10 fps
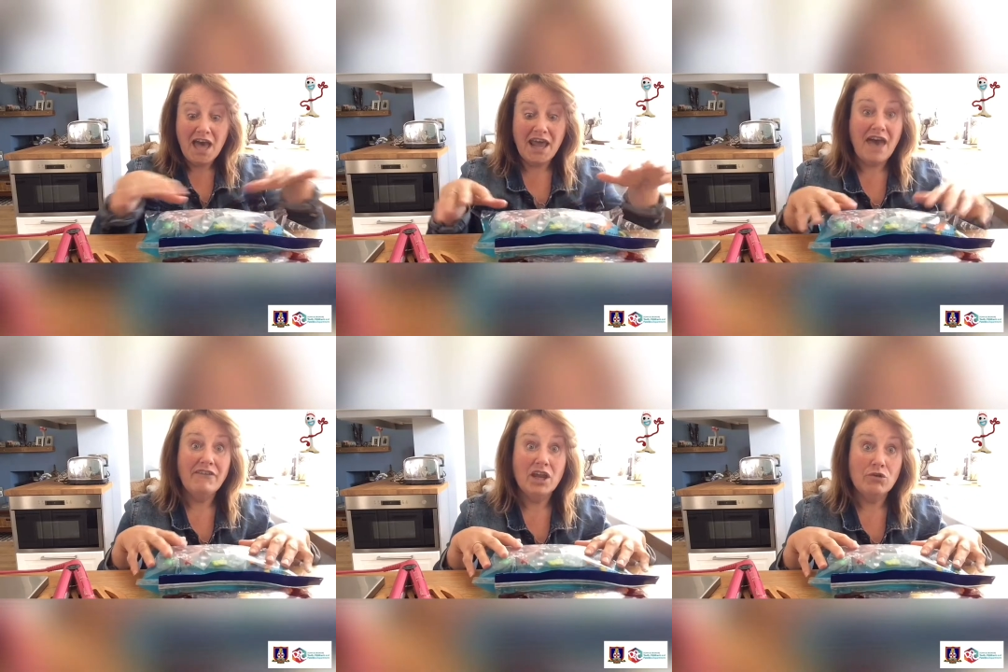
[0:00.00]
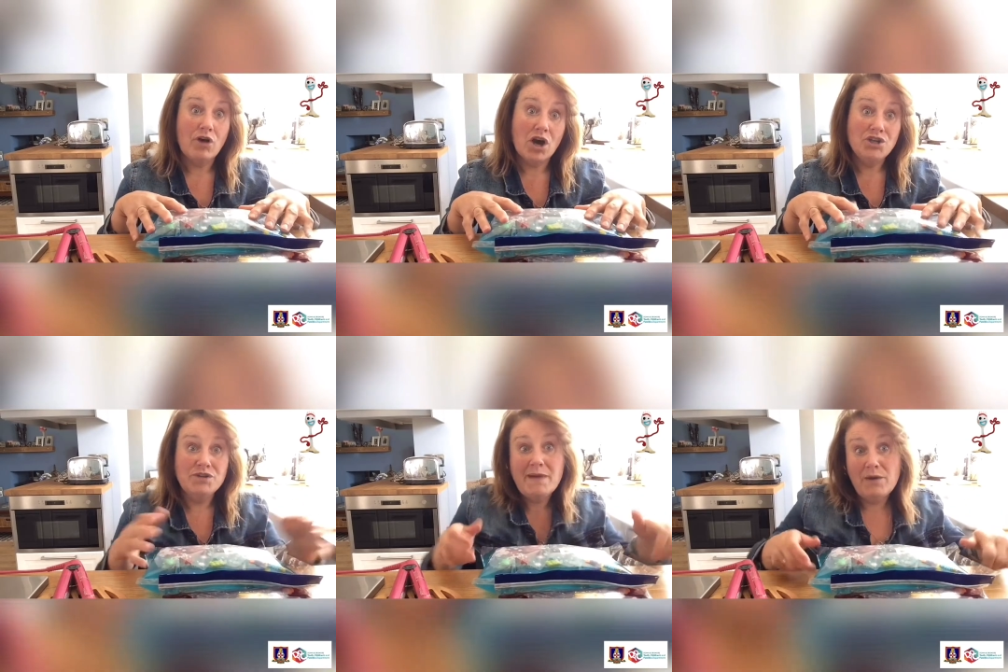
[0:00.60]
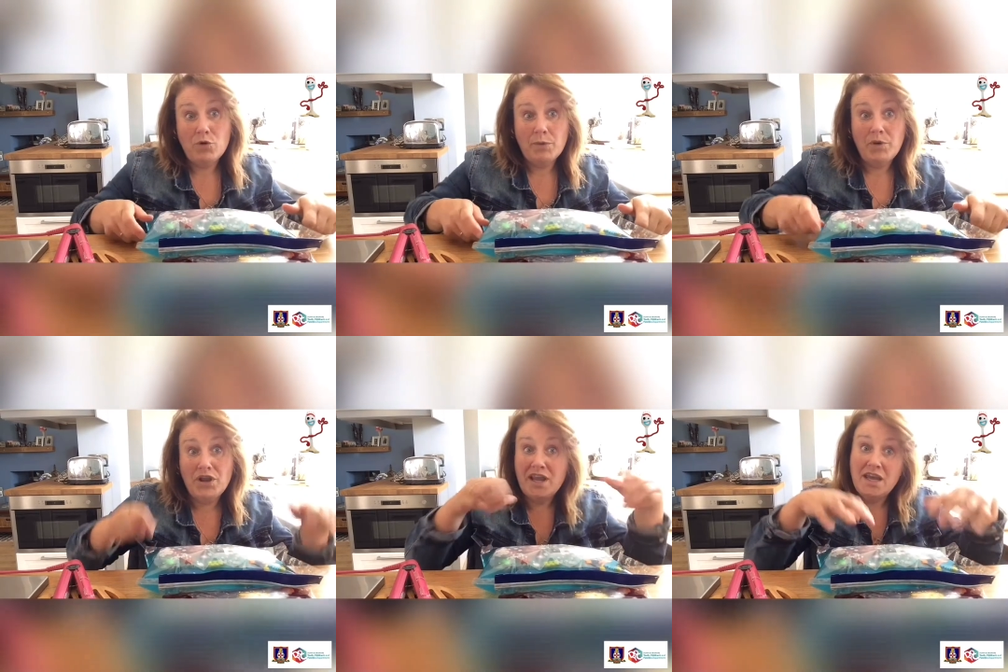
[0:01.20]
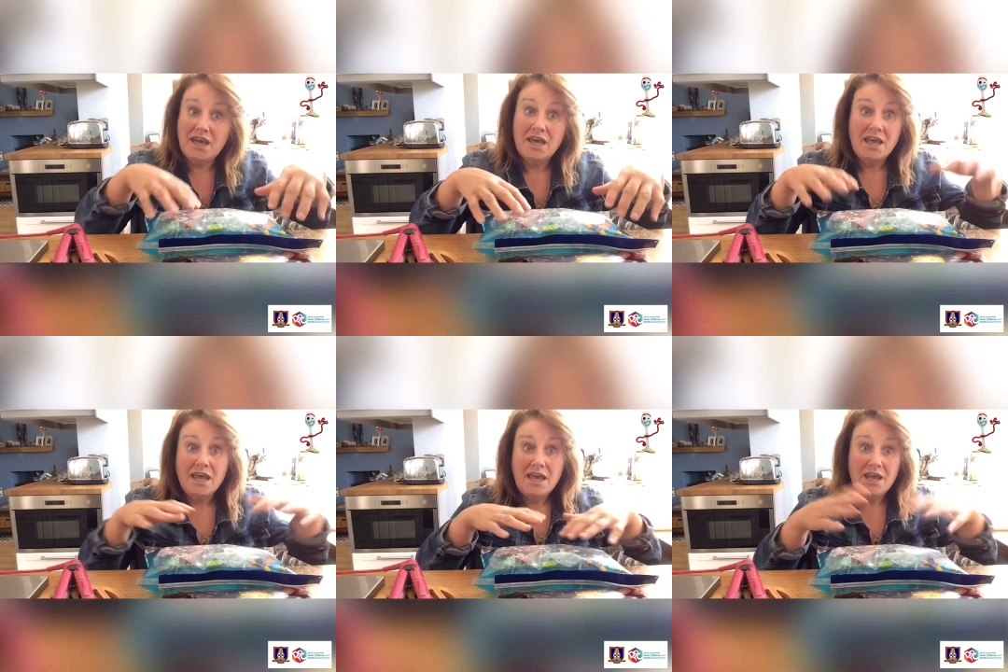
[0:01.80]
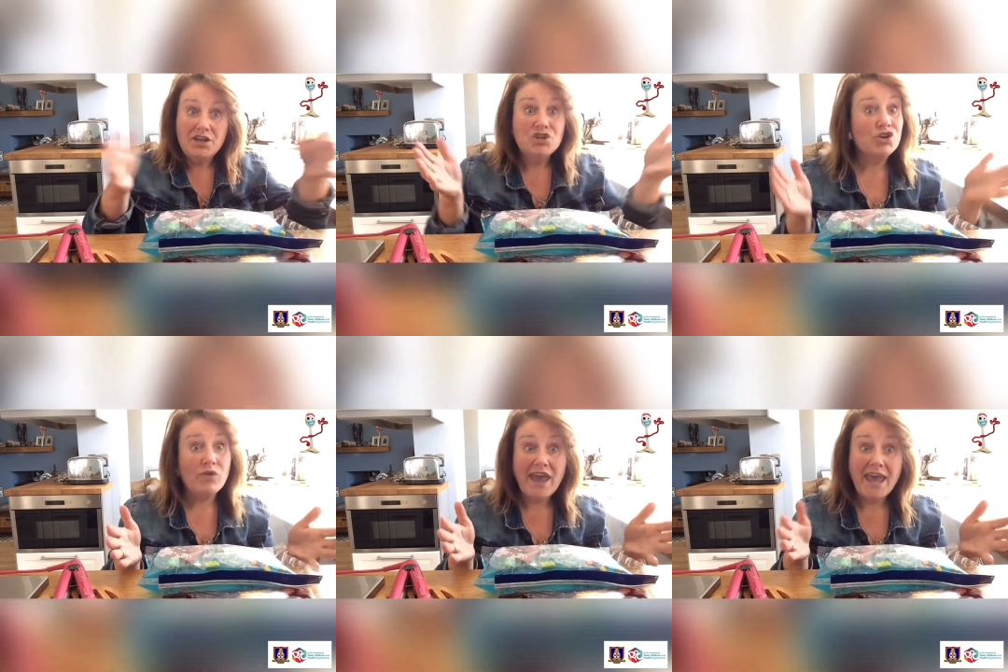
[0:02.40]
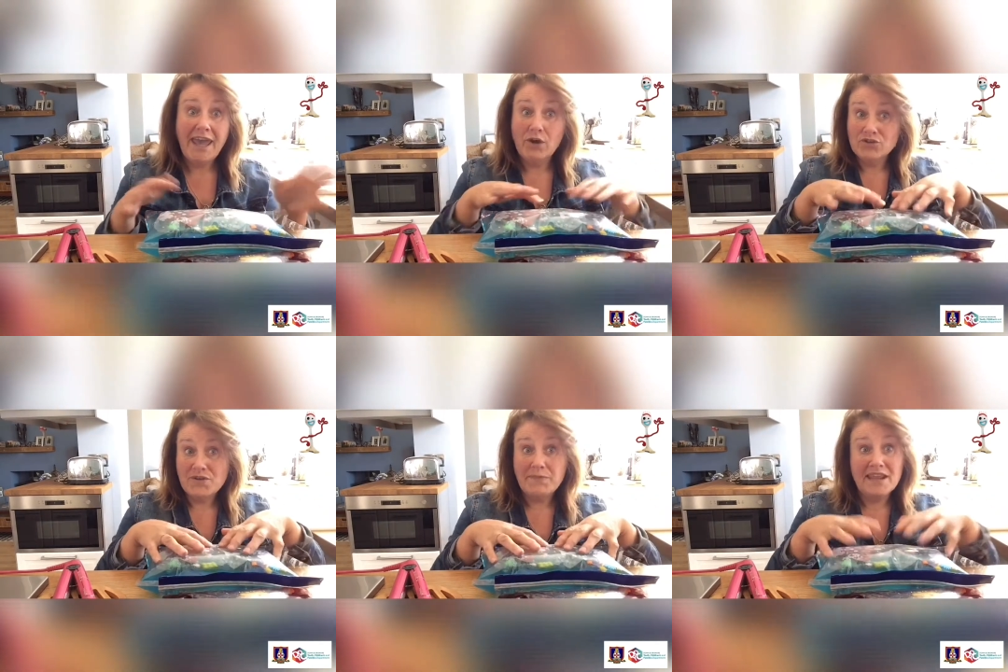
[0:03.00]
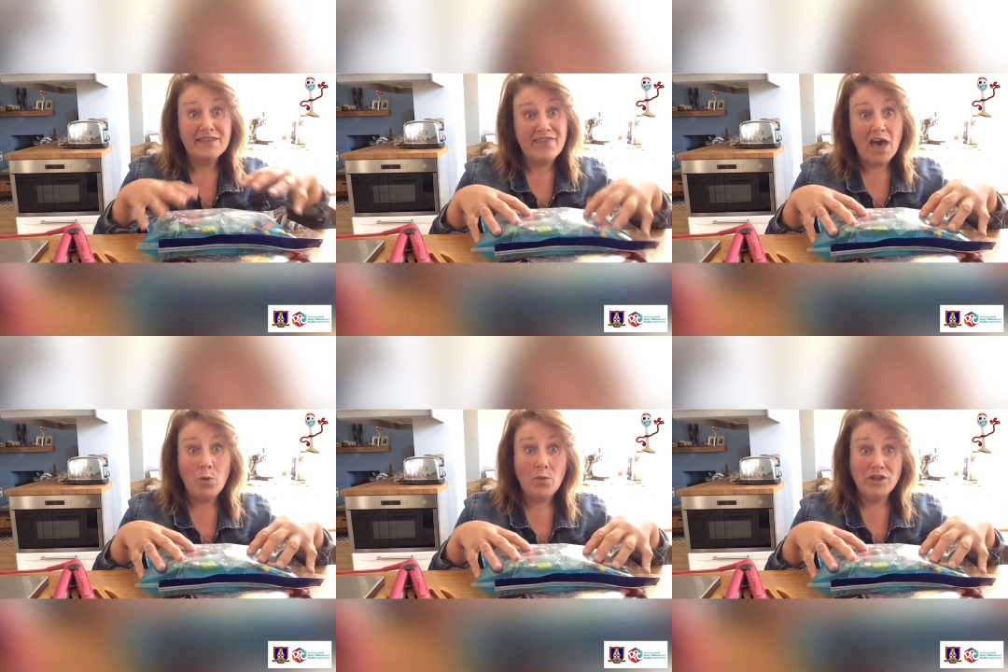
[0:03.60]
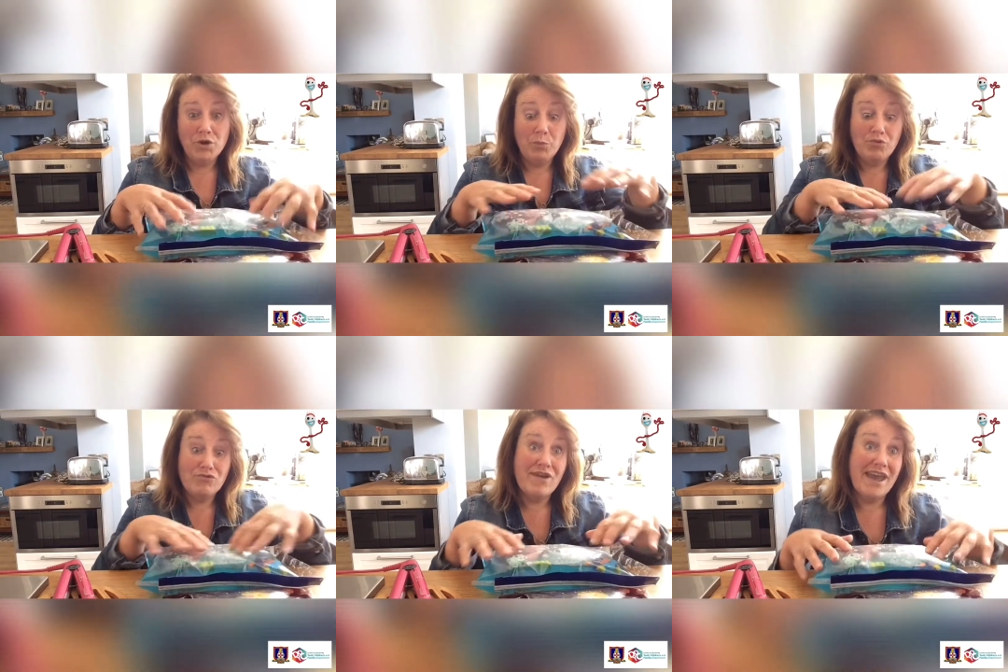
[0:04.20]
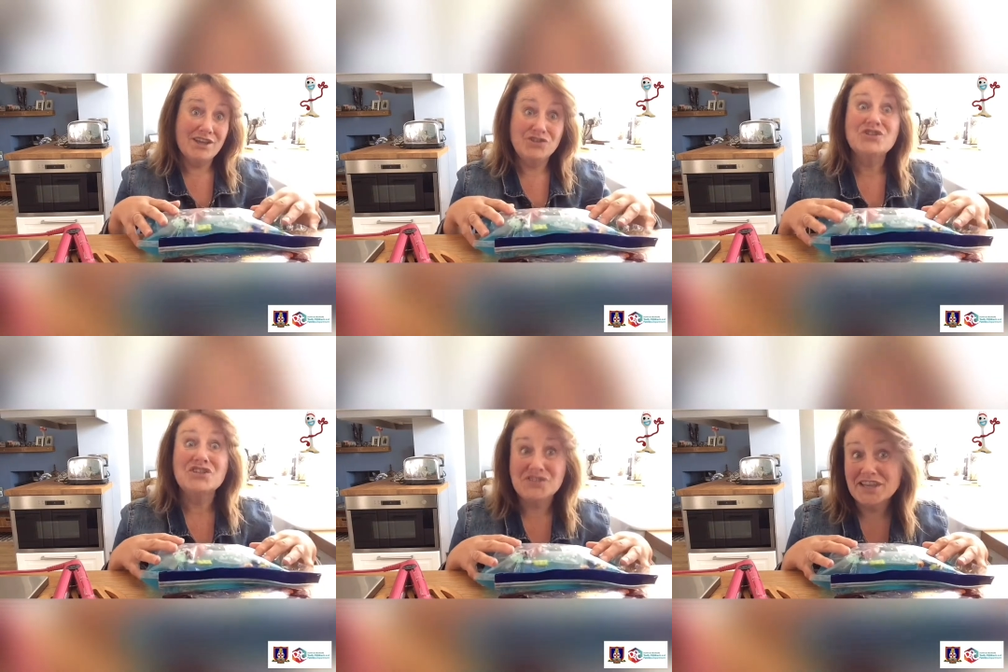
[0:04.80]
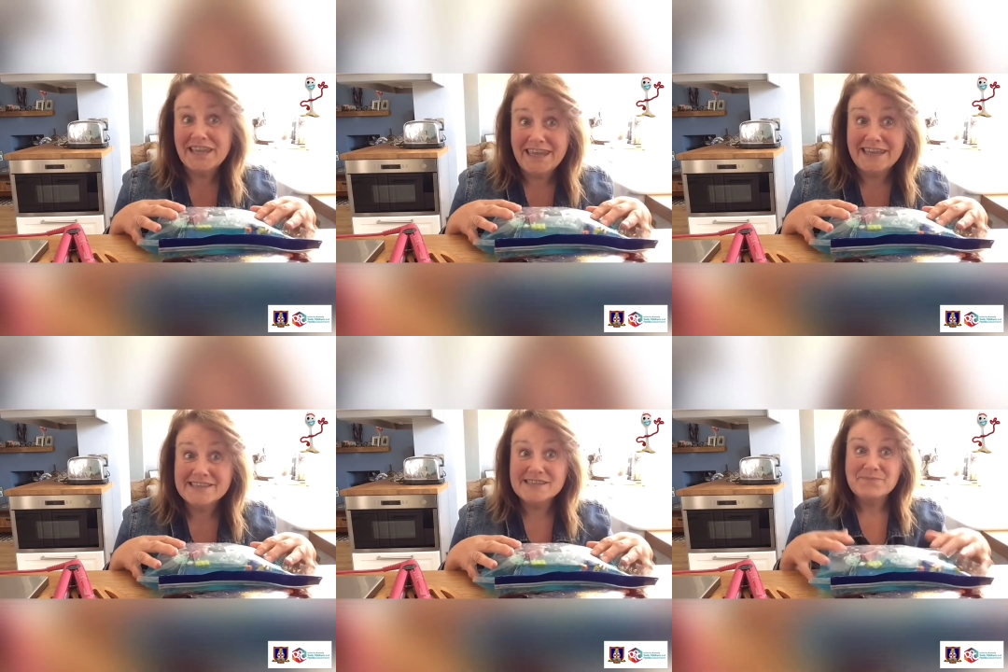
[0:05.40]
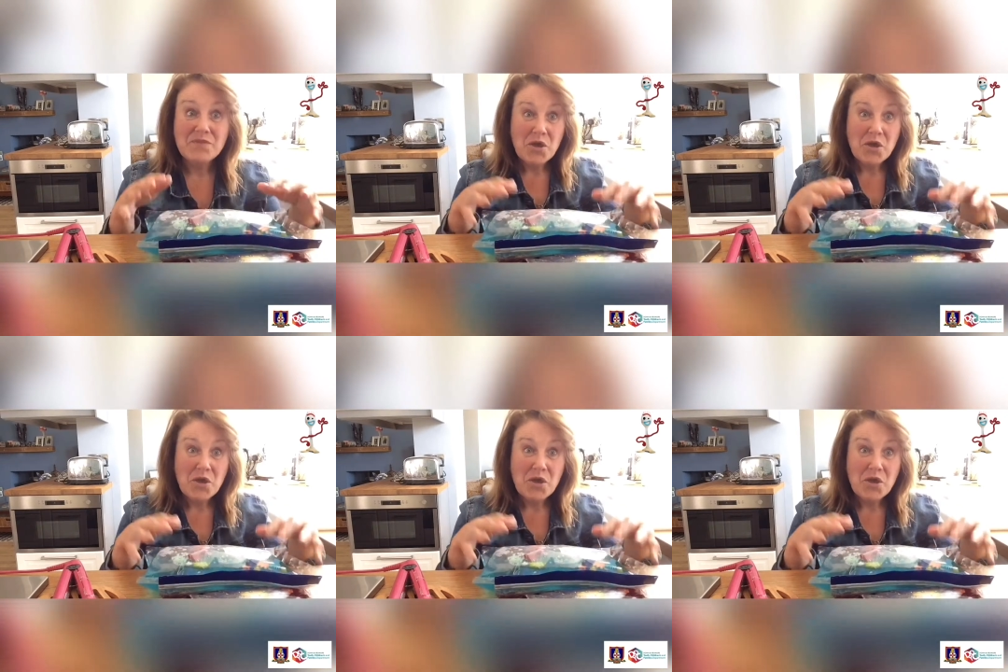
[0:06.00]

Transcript: and having it around. You might want to put it in a tray or something like that when you're praying, just in case.